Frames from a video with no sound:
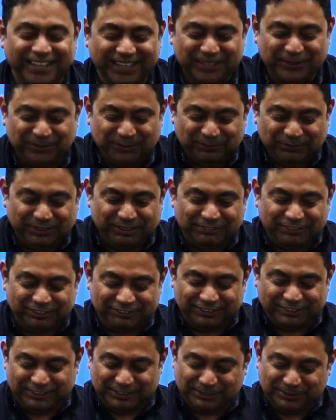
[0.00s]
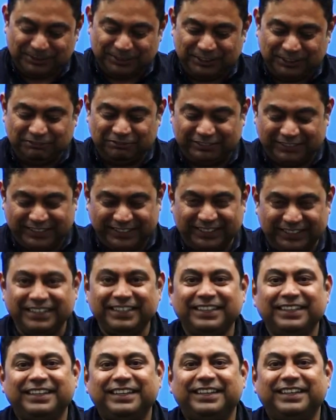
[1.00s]
I hope everyone is doing fine.
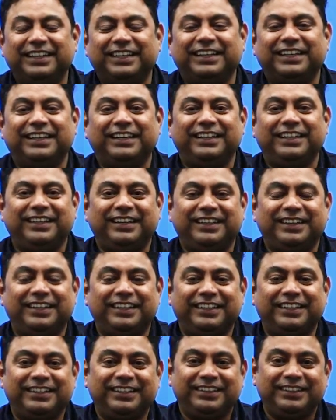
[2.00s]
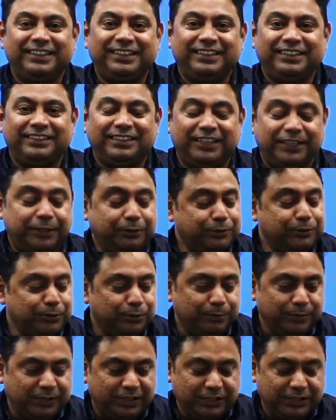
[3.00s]
And uh, thank you
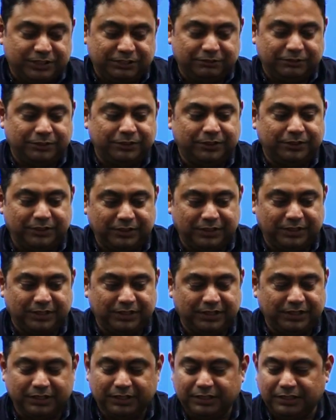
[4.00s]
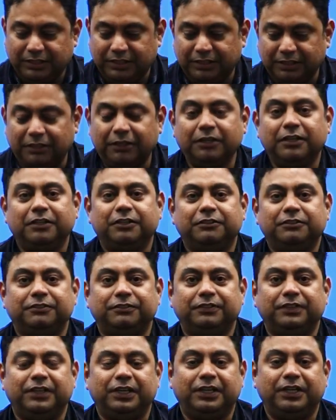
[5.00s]
so much for uh, a lot of
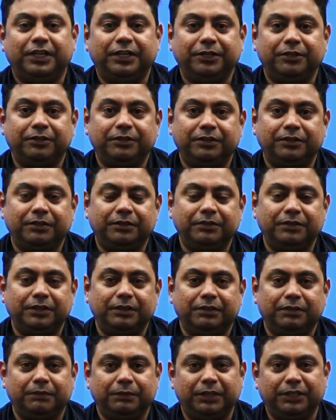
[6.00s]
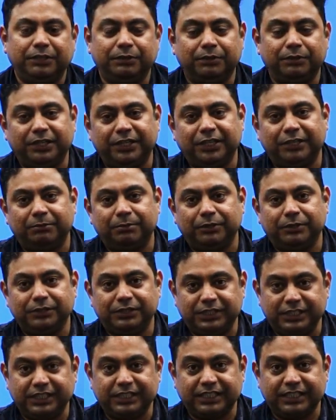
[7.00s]
uh, you know inquiry about
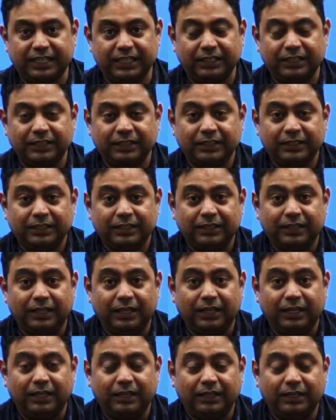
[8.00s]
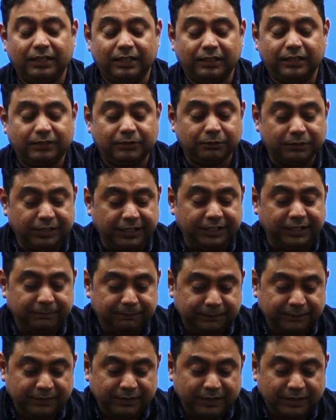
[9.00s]
CSAT. And uh,
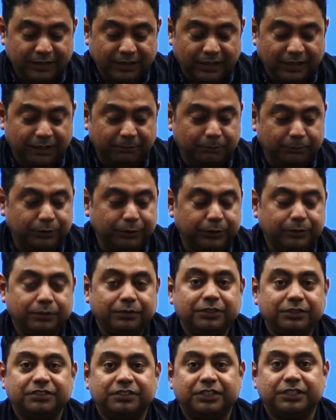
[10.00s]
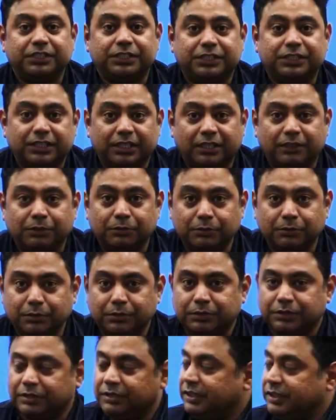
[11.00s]
today I'm going to discuss a
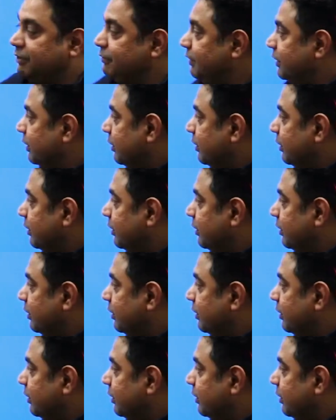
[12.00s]
course that we are